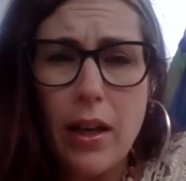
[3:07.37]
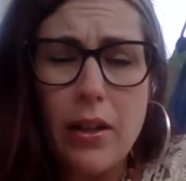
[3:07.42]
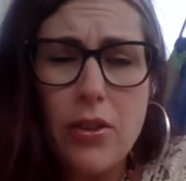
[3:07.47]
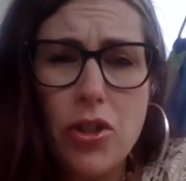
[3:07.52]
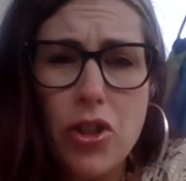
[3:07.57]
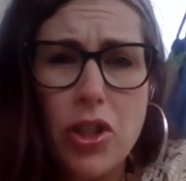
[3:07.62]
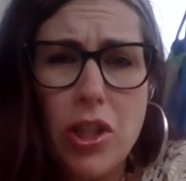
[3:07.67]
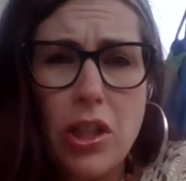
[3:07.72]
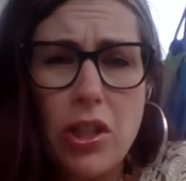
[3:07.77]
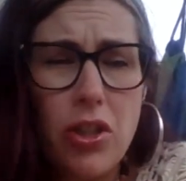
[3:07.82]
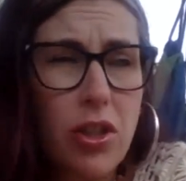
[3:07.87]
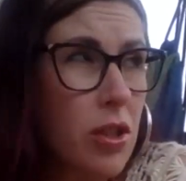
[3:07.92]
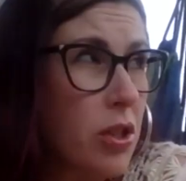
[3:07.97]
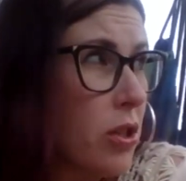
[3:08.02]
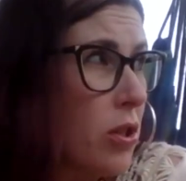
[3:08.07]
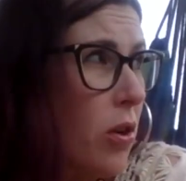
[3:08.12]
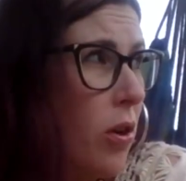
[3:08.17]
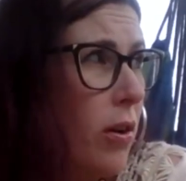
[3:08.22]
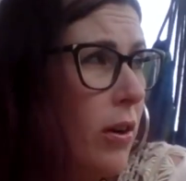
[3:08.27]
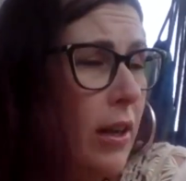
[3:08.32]
She just
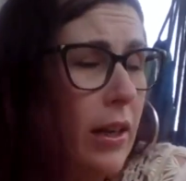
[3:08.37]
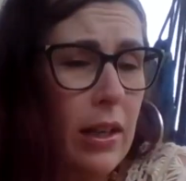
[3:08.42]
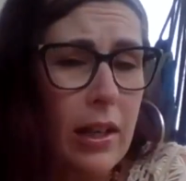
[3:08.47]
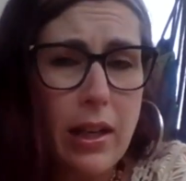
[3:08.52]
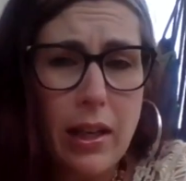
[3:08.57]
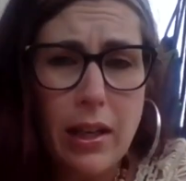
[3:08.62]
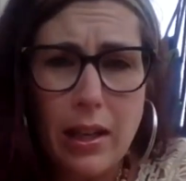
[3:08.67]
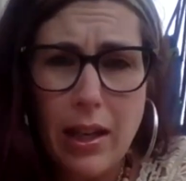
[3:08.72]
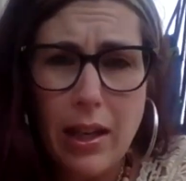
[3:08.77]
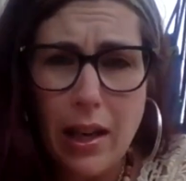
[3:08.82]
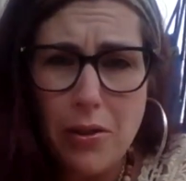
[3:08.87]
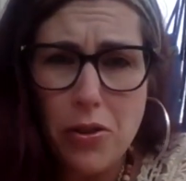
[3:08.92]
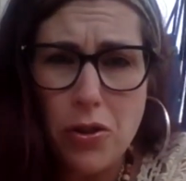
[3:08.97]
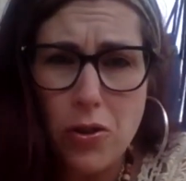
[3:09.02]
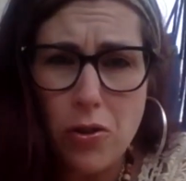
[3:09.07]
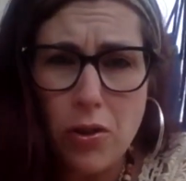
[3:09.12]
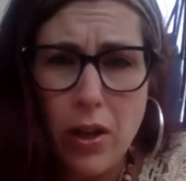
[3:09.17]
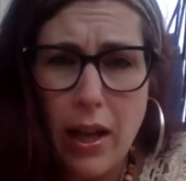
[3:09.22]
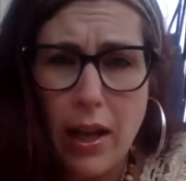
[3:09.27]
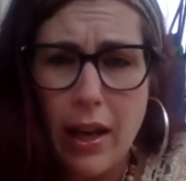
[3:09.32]
started it
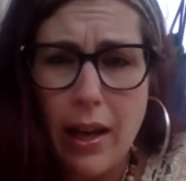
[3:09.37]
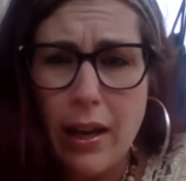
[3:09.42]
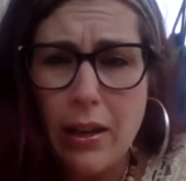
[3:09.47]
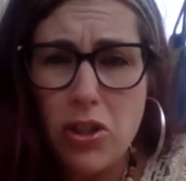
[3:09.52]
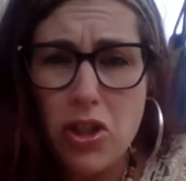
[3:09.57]
yesterday.